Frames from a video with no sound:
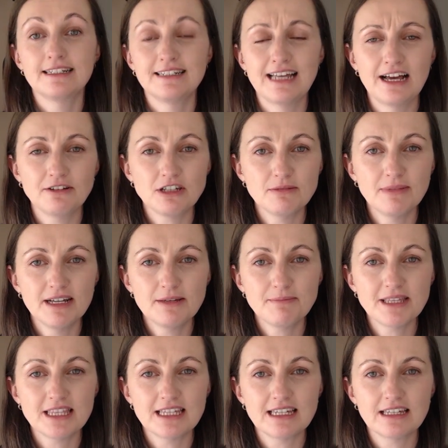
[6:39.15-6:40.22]
Now you might be
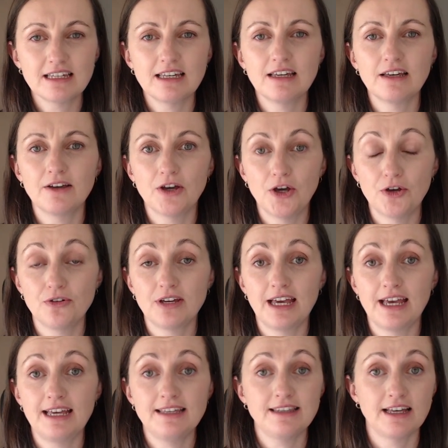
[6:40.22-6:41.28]
thinking,
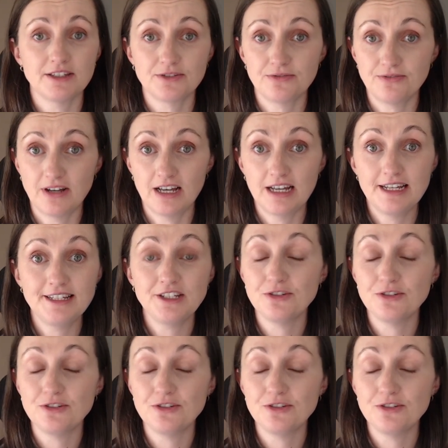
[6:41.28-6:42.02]
okay, that's fine,